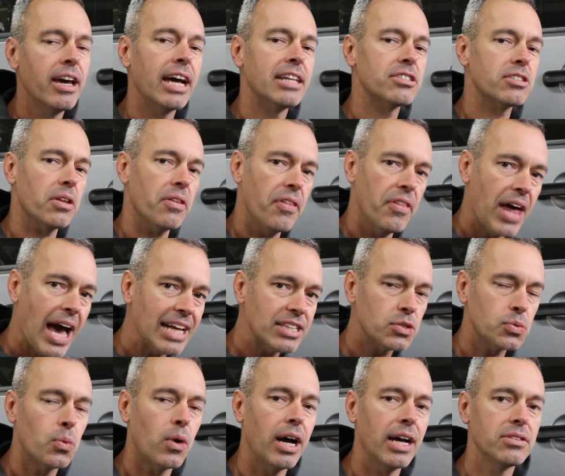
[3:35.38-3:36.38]
And so
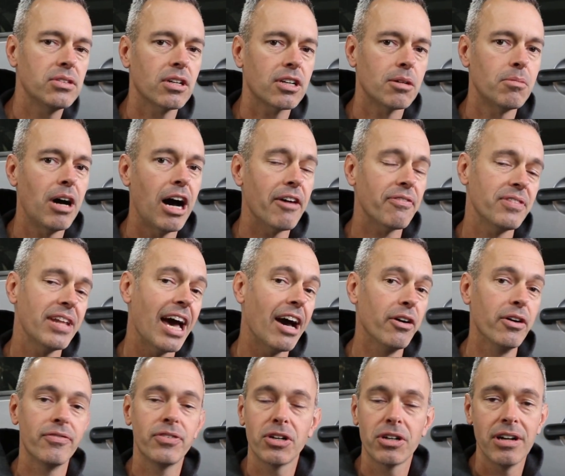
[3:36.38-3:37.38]
that's why I took them off.
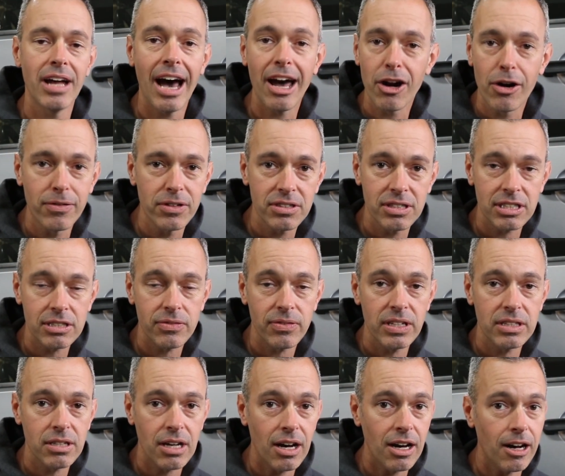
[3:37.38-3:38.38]
Now, if you're not over 6
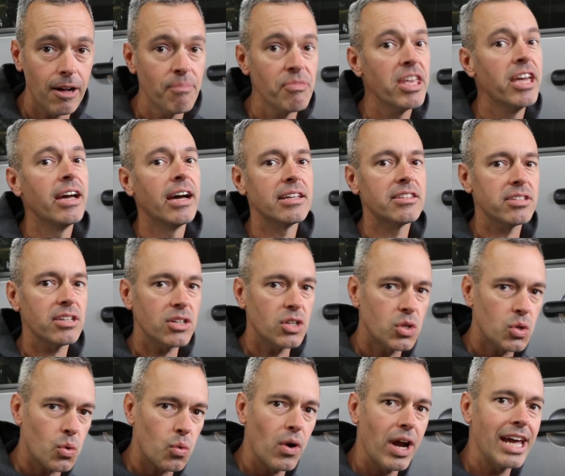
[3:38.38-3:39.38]
feet tall, it's a
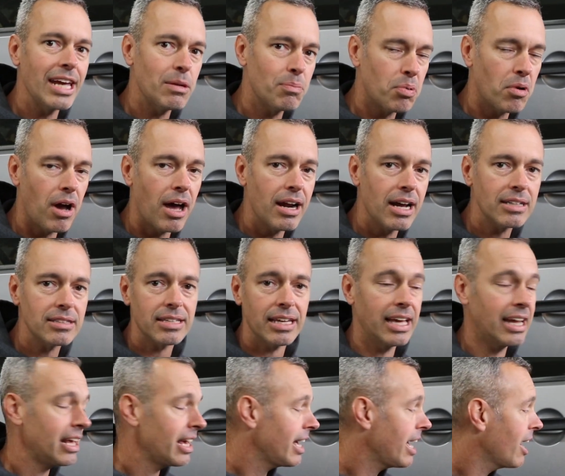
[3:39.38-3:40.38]
great product
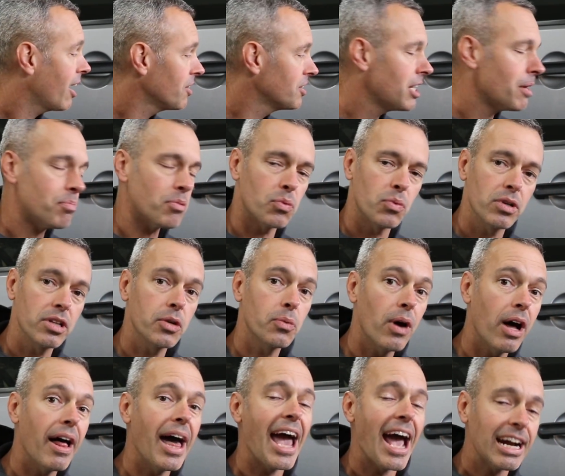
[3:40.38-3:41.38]
and it held up really
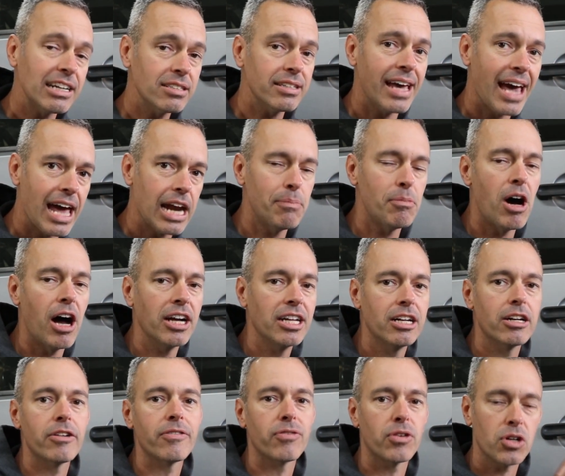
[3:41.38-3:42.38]
well. I actually had them on
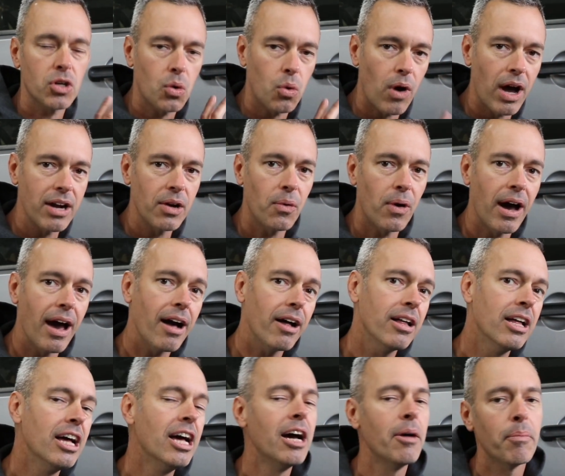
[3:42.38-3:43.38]
here for quite a
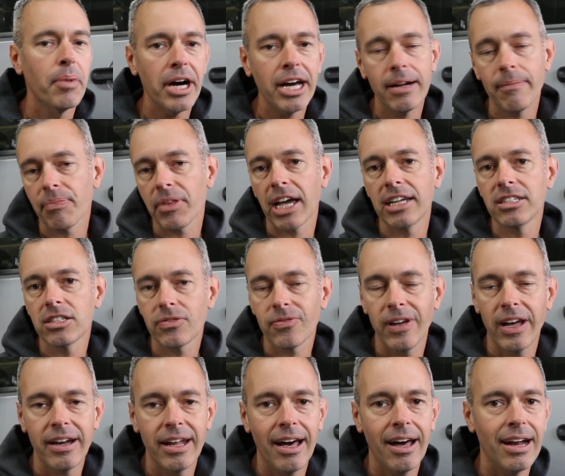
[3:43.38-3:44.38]
while, but I just
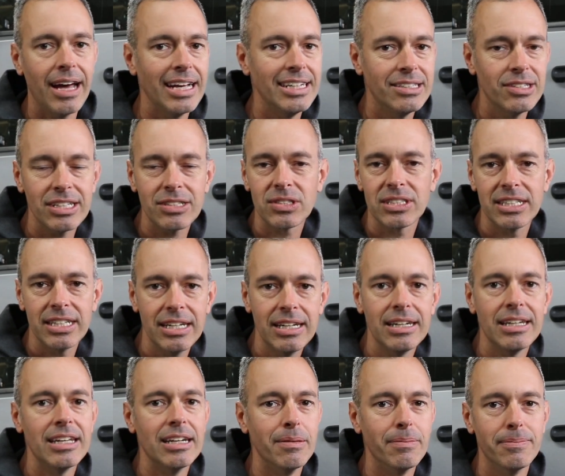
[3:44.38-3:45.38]
found out I just
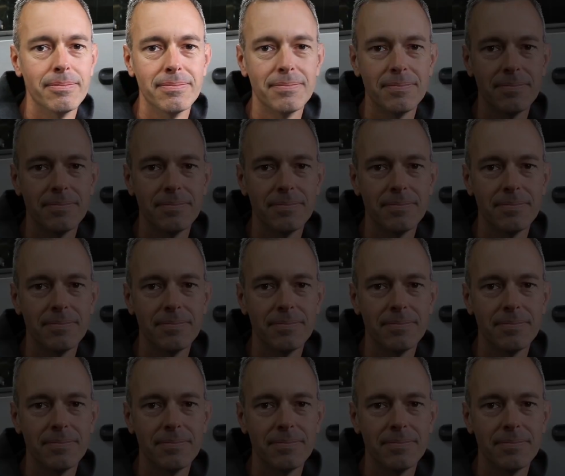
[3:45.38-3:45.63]
didn't need them.